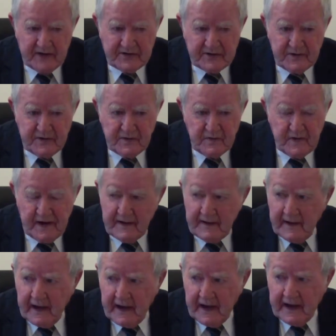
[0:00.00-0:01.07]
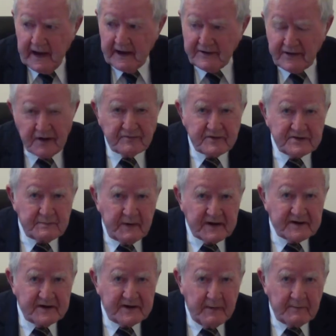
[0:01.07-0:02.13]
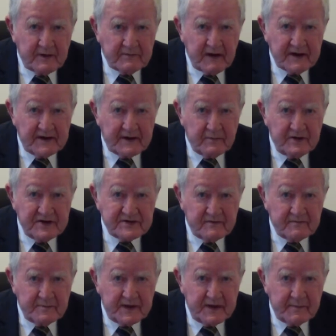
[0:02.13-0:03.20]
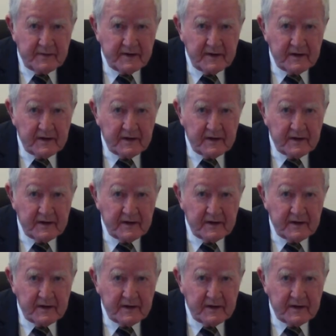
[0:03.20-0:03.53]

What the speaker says: to not respect the democratic wish of people.